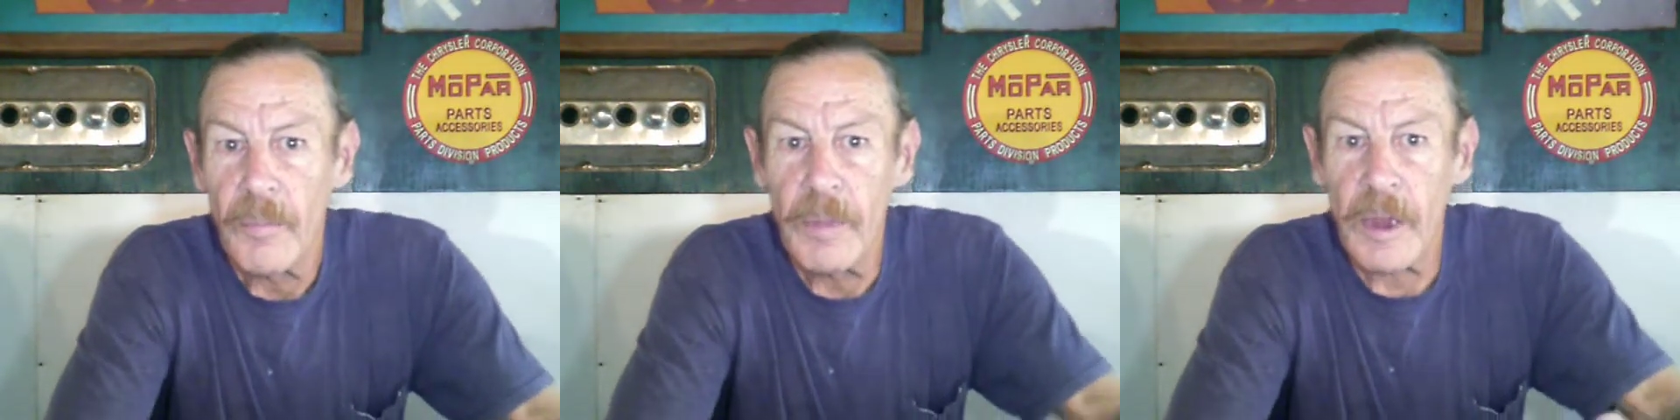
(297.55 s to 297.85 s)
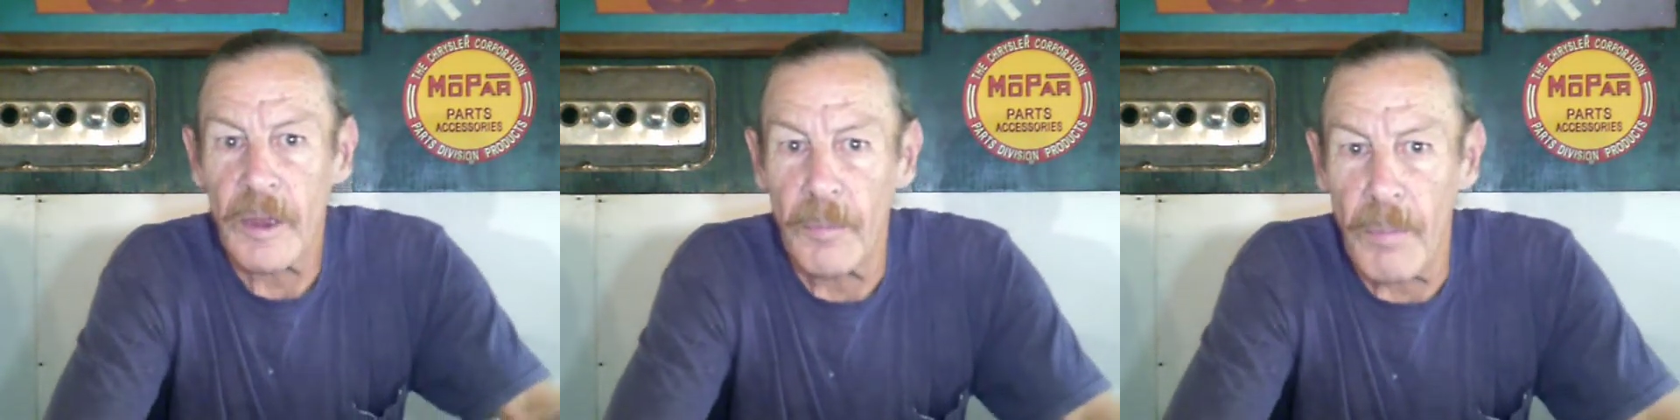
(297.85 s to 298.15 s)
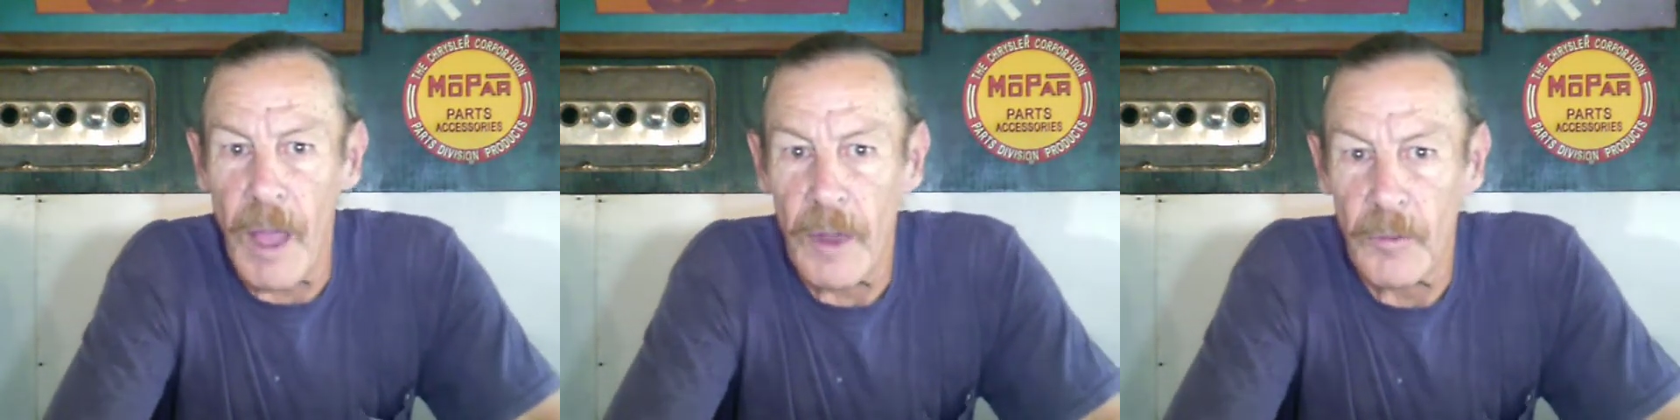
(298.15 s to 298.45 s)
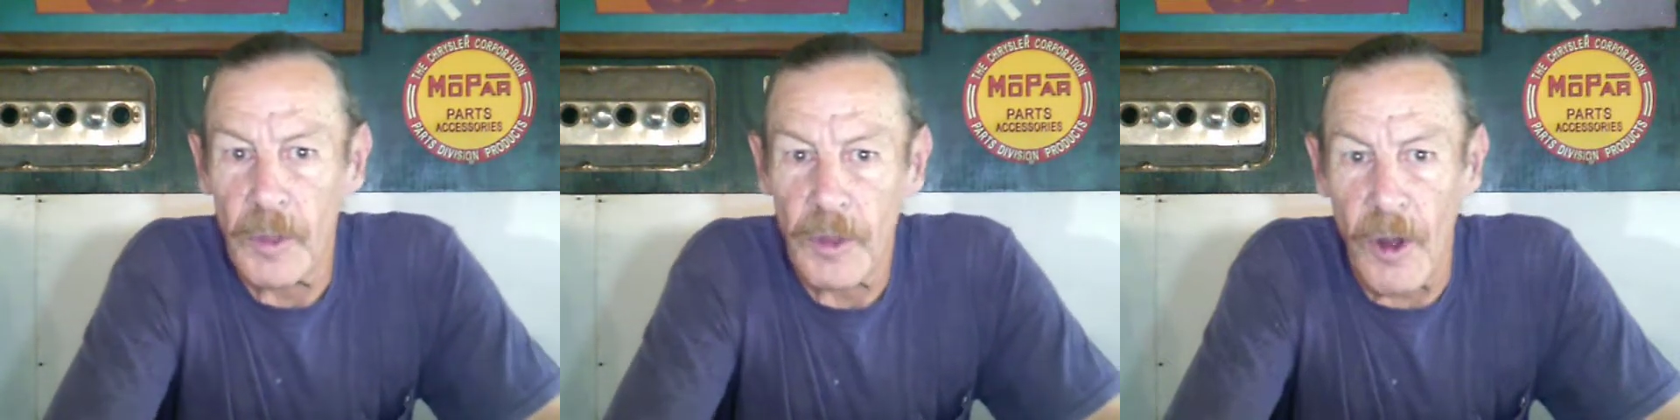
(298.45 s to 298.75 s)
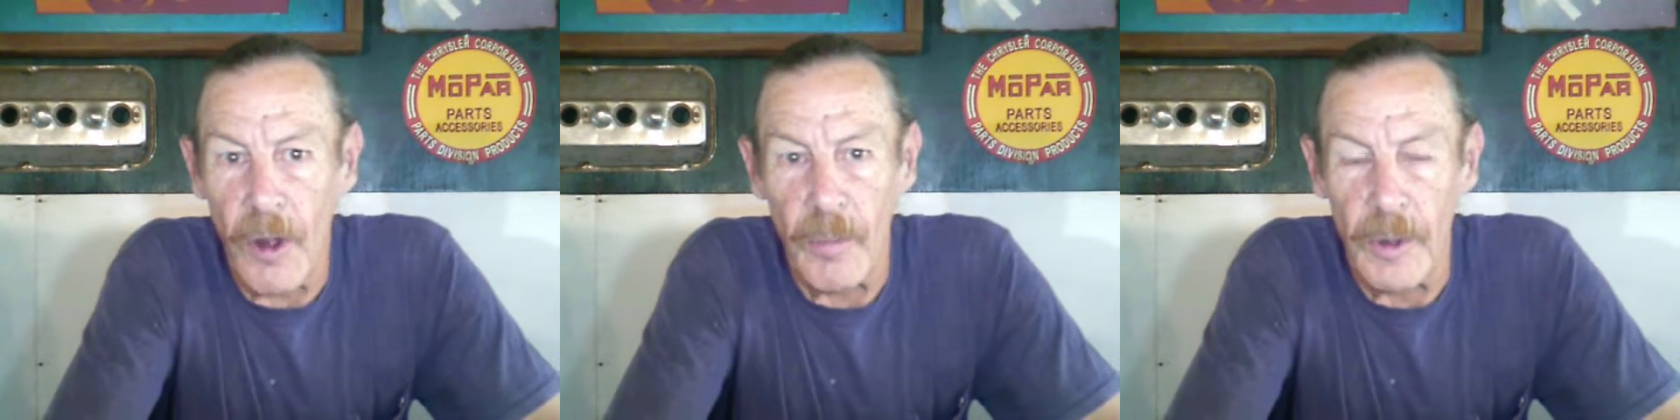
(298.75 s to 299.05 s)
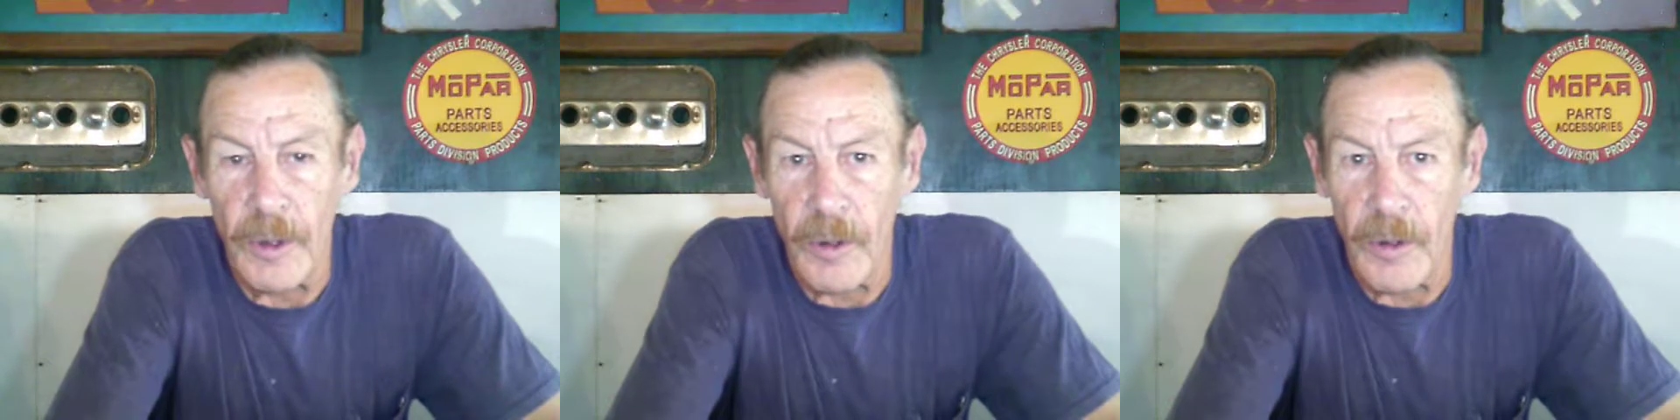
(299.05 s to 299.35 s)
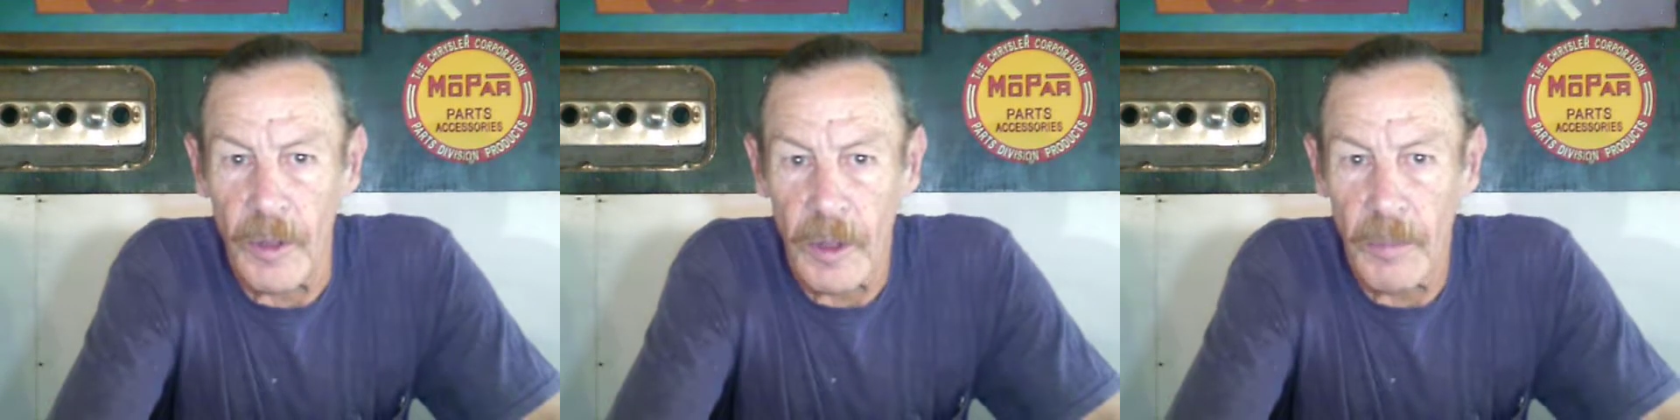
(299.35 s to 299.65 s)
being combined with carbon
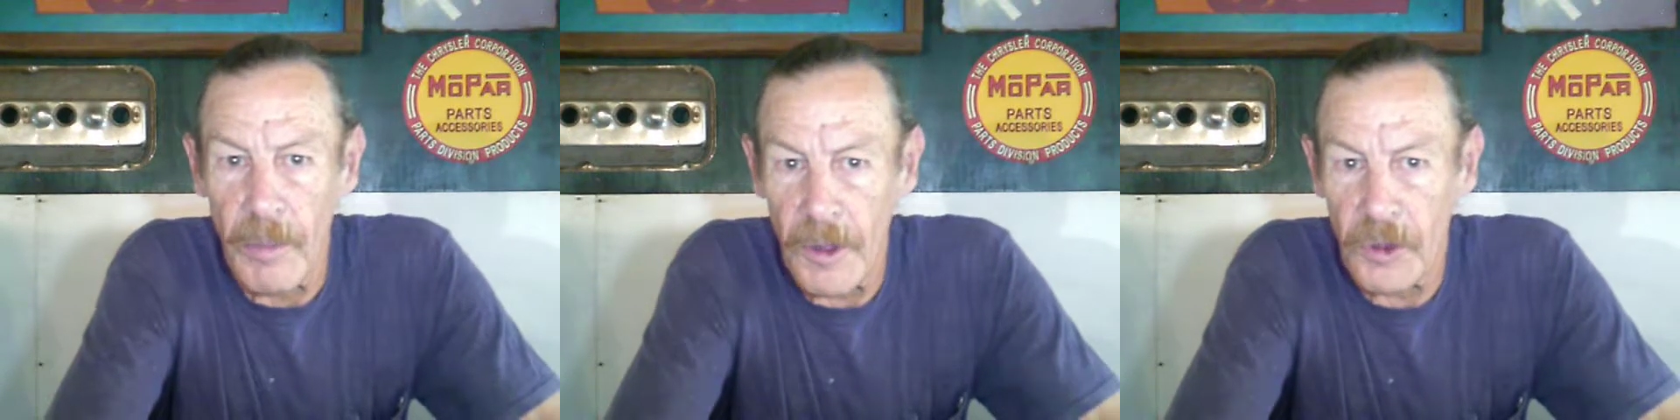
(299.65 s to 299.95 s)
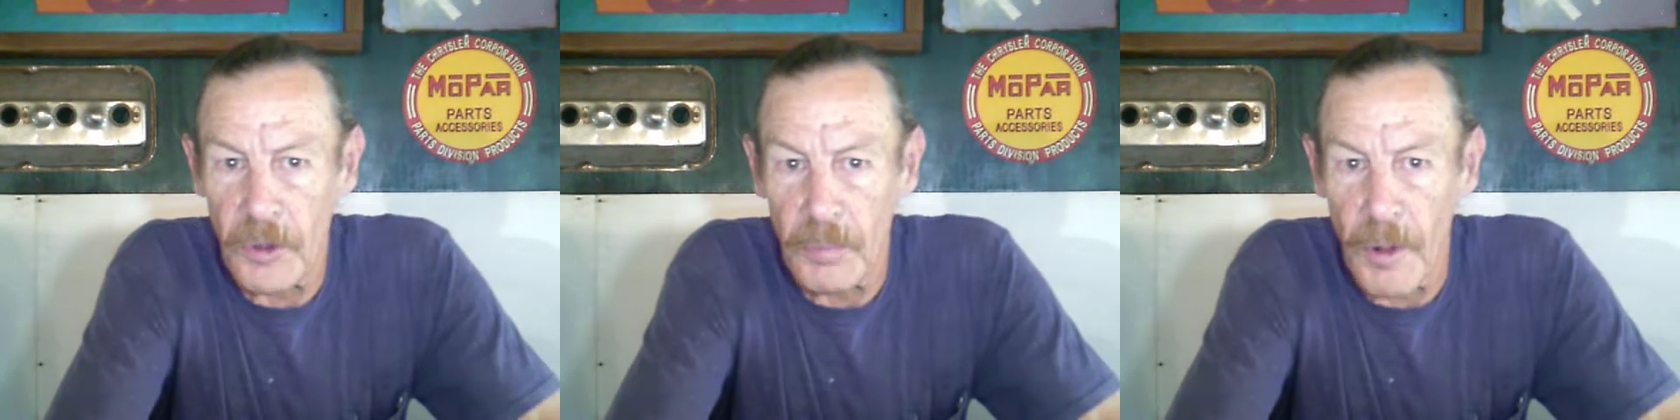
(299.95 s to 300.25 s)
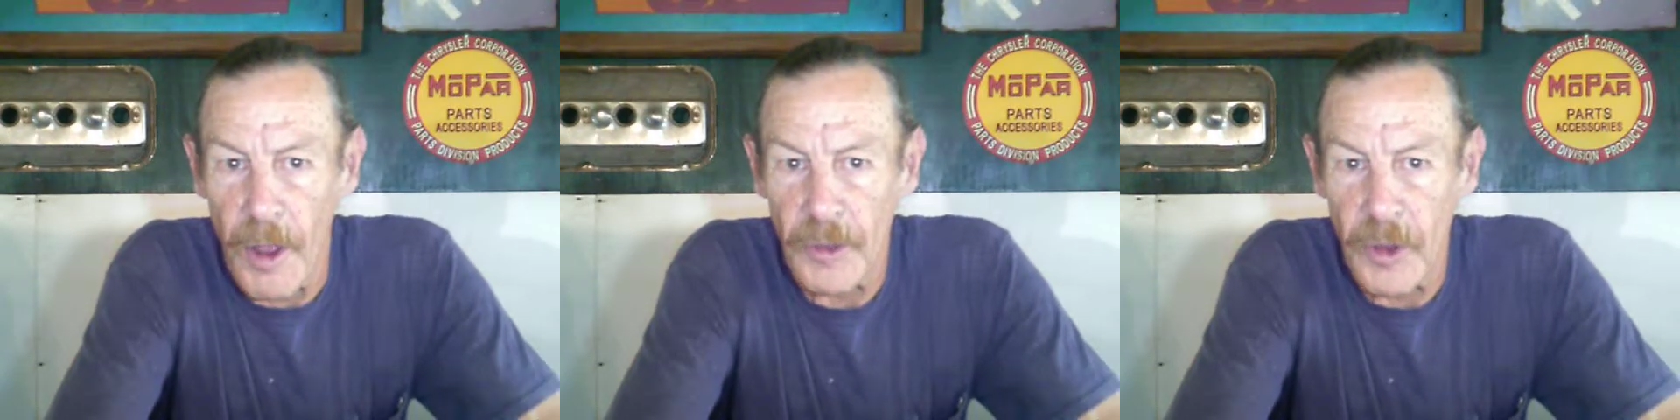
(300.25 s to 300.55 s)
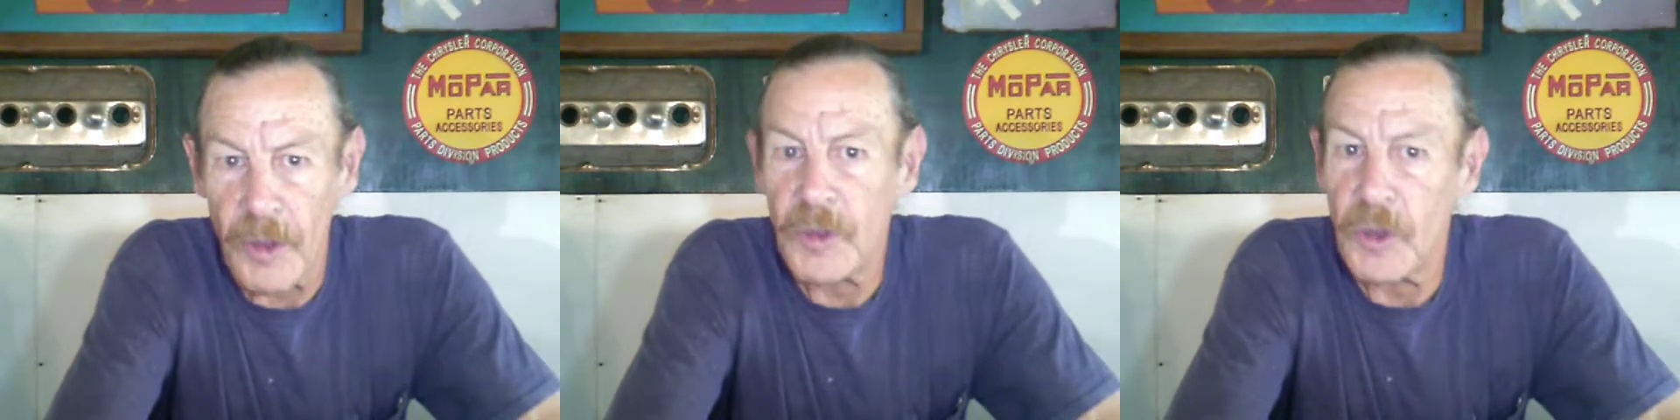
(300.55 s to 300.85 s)
during the combustion process